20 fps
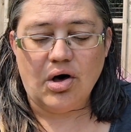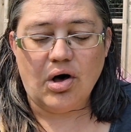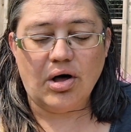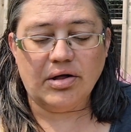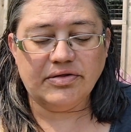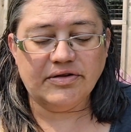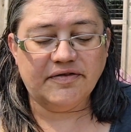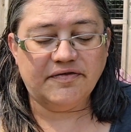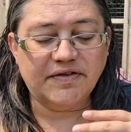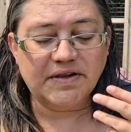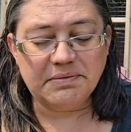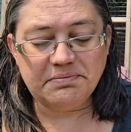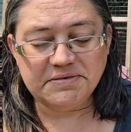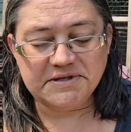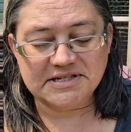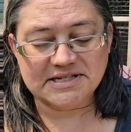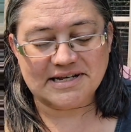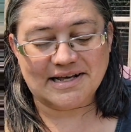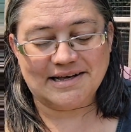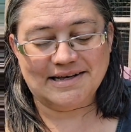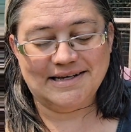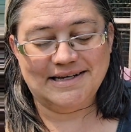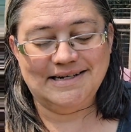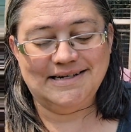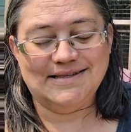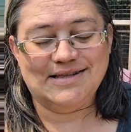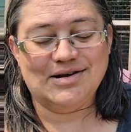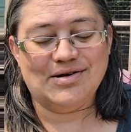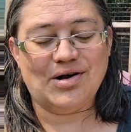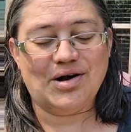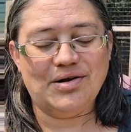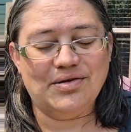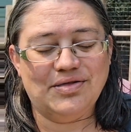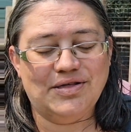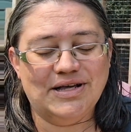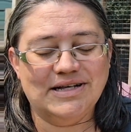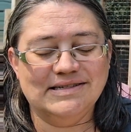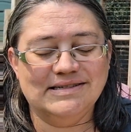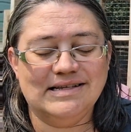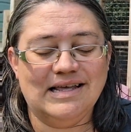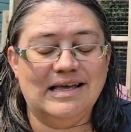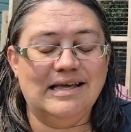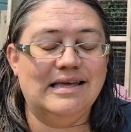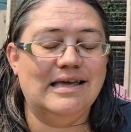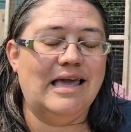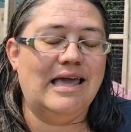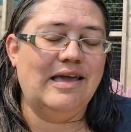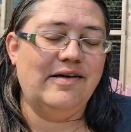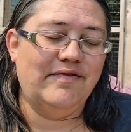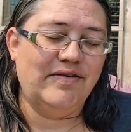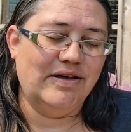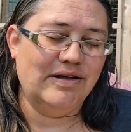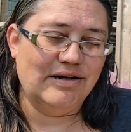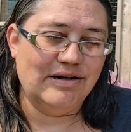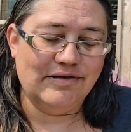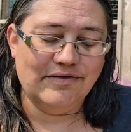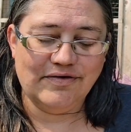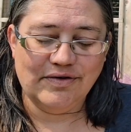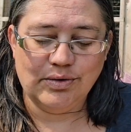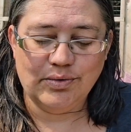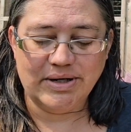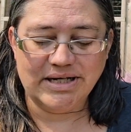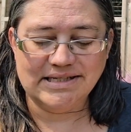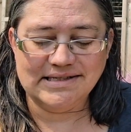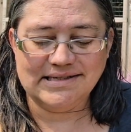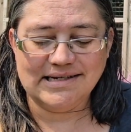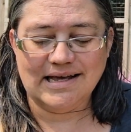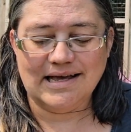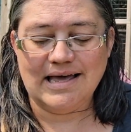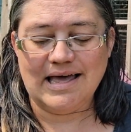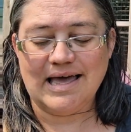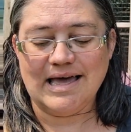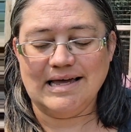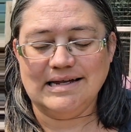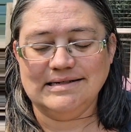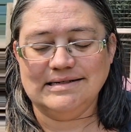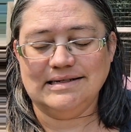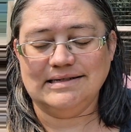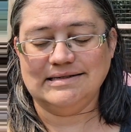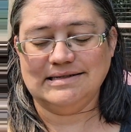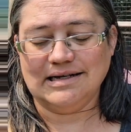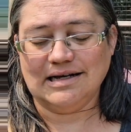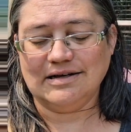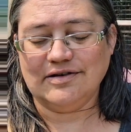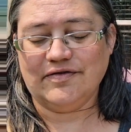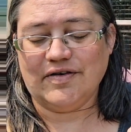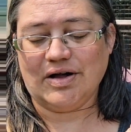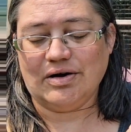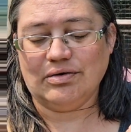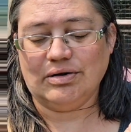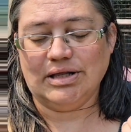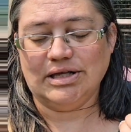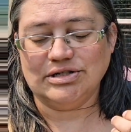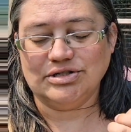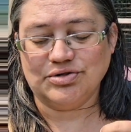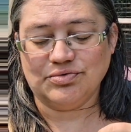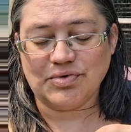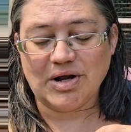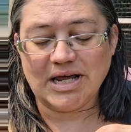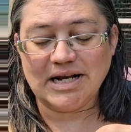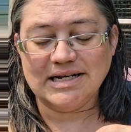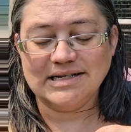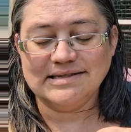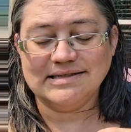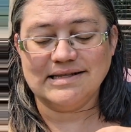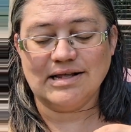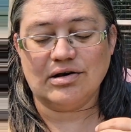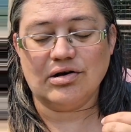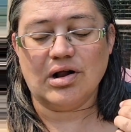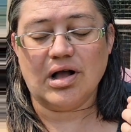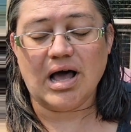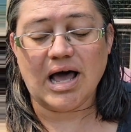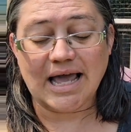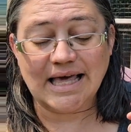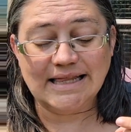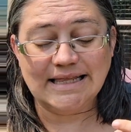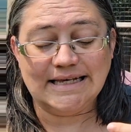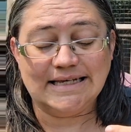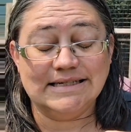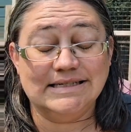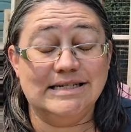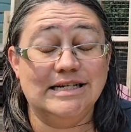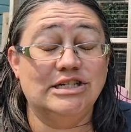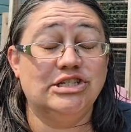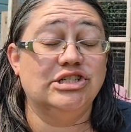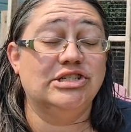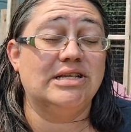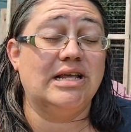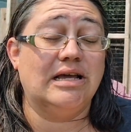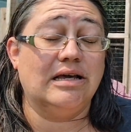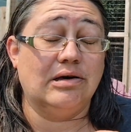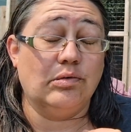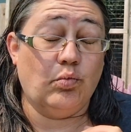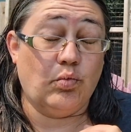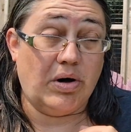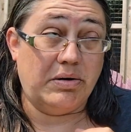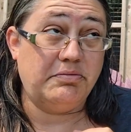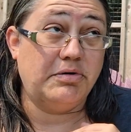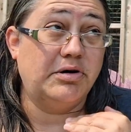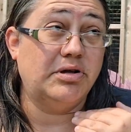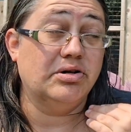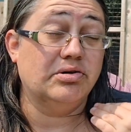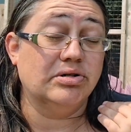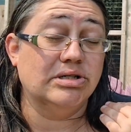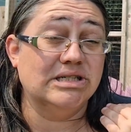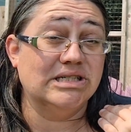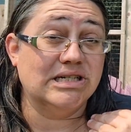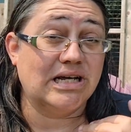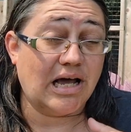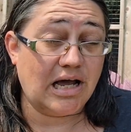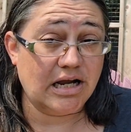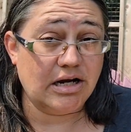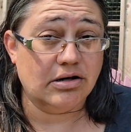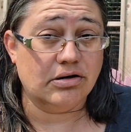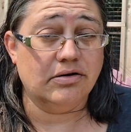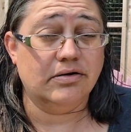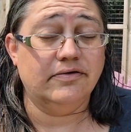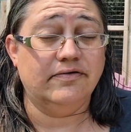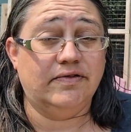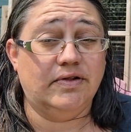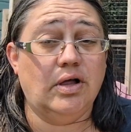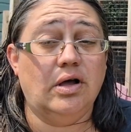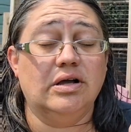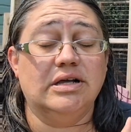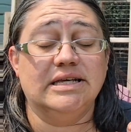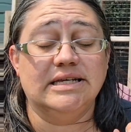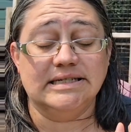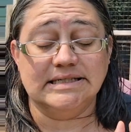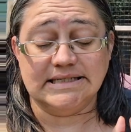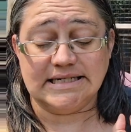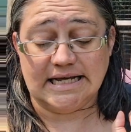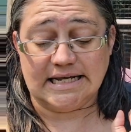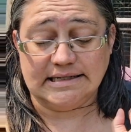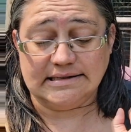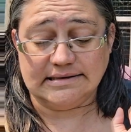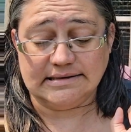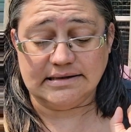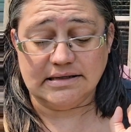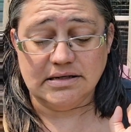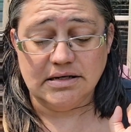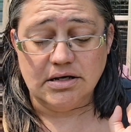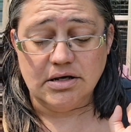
On the flip side, there are things like avian influenza and duck viral enteritis that are highly contagious and can wipe out your entire flock in days.